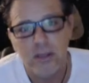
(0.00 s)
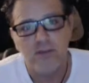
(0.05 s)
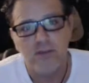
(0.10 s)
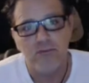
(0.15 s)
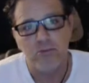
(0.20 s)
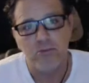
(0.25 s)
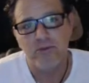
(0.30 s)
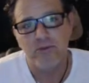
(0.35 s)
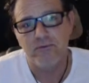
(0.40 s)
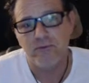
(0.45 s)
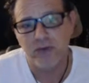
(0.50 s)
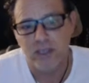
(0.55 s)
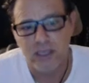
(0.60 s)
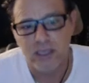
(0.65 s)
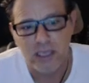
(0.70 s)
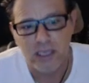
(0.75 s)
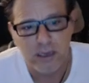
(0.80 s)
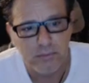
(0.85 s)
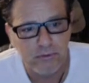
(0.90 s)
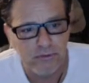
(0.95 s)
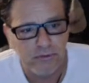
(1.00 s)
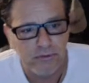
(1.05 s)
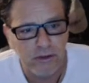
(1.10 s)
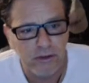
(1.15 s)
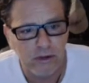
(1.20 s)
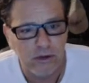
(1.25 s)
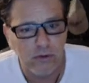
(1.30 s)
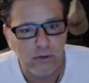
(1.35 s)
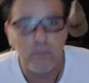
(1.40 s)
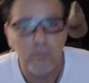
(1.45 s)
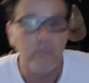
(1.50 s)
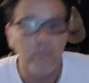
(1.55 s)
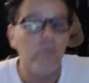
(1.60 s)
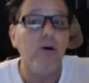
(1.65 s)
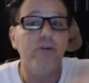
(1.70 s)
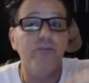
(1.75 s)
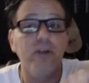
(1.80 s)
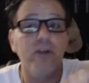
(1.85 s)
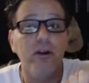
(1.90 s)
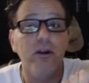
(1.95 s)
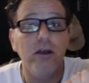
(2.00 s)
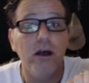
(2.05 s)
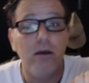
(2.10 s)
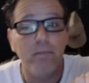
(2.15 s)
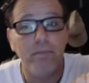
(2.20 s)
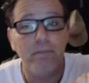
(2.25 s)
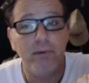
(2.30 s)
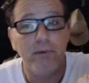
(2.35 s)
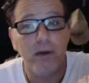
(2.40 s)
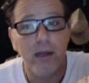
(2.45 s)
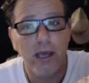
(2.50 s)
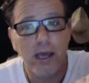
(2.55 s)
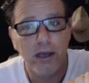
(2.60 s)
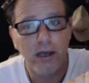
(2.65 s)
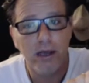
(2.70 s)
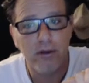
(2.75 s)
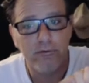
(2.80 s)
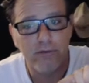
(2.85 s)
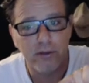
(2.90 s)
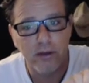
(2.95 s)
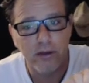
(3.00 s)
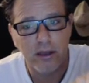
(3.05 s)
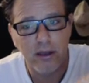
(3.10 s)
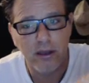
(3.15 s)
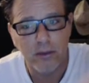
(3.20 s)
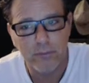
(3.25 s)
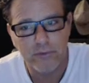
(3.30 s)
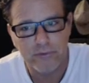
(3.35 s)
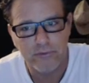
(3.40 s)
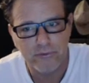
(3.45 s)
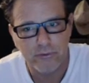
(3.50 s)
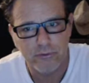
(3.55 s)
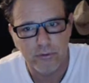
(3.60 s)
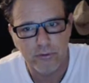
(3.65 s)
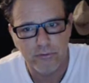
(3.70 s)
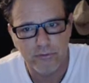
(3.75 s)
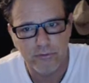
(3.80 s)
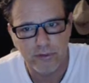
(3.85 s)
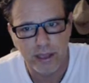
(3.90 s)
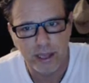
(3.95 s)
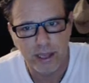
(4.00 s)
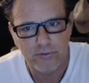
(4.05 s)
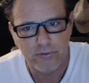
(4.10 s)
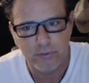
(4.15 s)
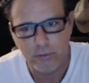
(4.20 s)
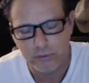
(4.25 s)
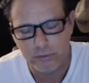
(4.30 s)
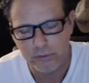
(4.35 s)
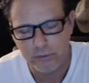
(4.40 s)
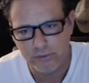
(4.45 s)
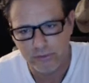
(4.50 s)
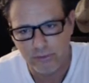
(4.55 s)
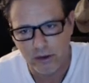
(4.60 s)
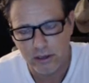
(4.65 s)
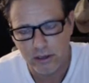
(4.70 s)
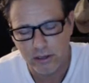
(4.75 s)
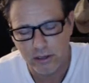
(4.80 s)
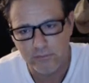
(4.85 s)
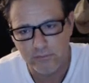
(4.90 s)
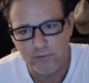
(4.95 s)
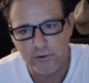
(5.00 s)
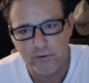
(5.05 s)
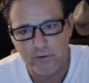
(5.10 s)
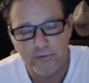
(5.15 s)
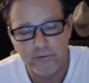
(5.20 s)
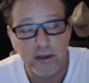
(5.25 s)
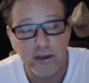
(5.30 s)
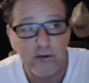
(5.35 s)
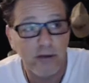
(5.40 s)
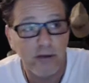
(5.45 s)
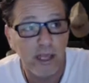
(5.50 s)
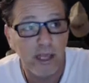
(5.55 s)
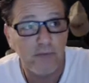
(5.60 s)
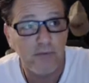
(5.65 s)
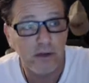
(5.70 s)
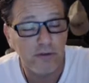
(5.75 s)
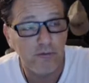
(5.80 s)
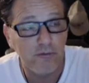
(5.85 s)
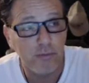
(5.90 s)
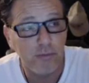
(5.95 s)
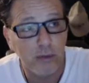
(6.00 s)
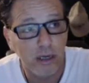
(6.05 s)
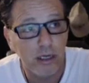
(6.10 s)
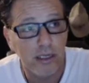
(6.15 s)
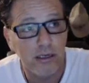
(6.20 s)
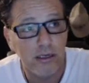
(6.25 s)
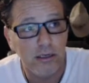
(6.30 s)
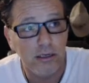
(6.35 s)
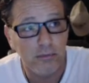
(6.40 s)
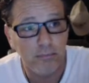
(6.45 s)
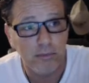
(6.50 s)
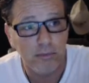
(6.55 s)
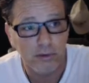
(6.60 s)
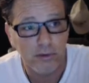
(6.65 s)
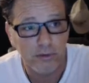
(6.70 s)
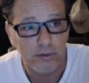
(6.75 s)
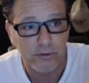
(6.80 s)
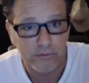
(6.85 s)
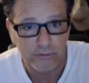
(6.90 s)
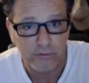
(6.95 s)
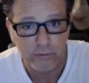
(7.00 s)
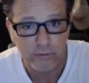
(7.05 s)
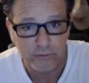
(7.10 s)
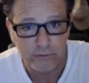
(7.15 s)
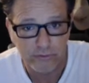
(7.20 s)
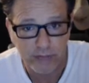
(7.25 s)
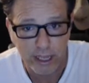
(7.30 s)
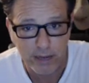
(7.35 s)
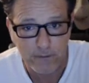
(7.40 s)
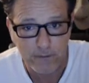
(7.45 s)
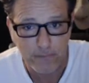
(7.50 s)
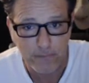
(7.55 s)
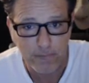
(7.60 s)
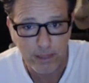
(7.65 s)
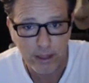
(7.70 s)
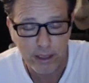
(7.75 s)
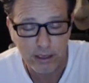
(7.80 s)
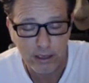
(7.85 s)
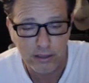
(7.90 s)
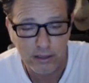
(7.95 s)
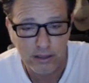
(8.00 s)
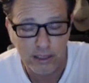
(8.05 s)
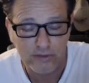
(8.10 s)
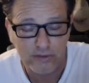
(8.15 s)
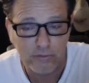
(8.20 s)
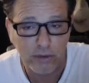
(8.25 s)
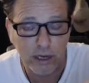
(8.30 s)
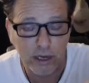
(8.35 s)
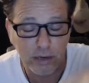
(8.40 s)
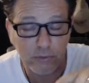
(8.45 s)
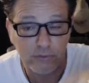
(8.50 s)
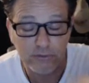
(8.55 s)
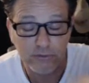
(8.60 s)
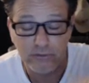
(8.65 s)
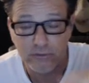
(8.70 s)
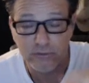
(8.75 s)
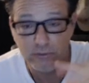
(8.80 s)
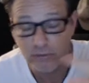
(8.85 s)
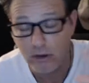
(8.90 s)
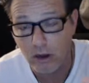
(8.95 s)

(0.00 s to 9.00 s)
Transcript: This has been Frankie Abbruzzino. Well, it's going to help, but how is it going to help with schools? That's where we're struggling, folks. They don't have enough money to build the schools now. And that's why I was